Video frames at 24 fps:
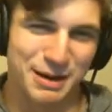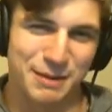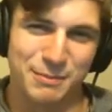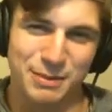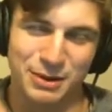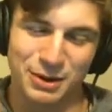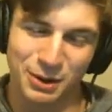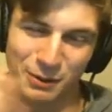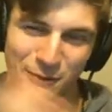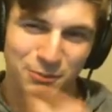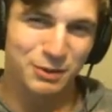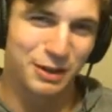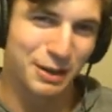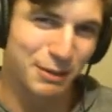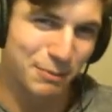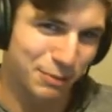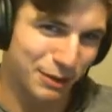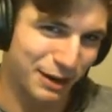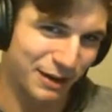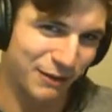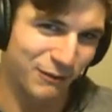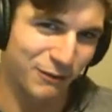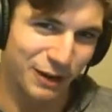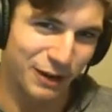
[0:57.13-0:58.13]
but hopefully
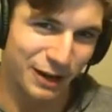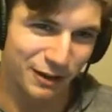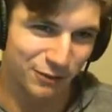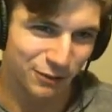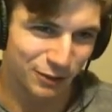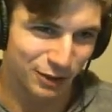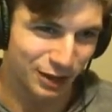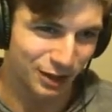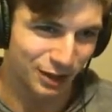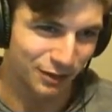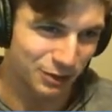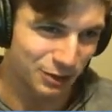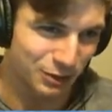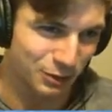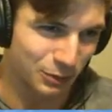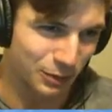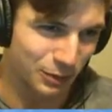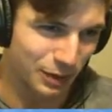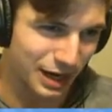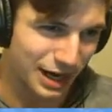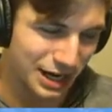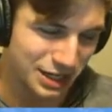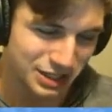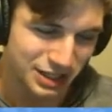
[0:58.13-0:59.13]
pretty funny for all of you to
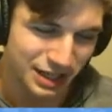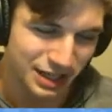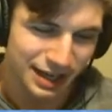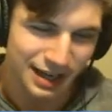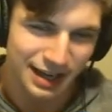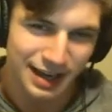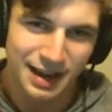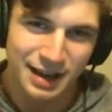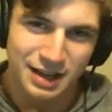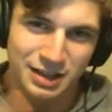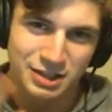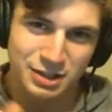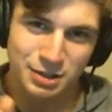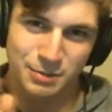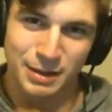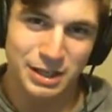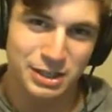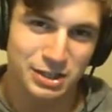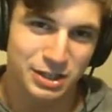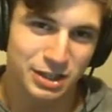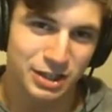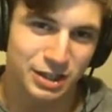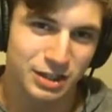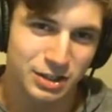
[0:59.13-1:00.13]
watch. So
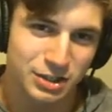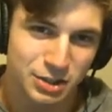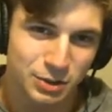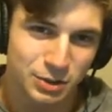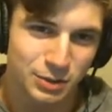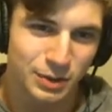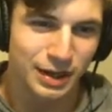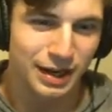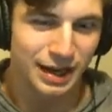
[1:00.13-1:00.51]
make sure to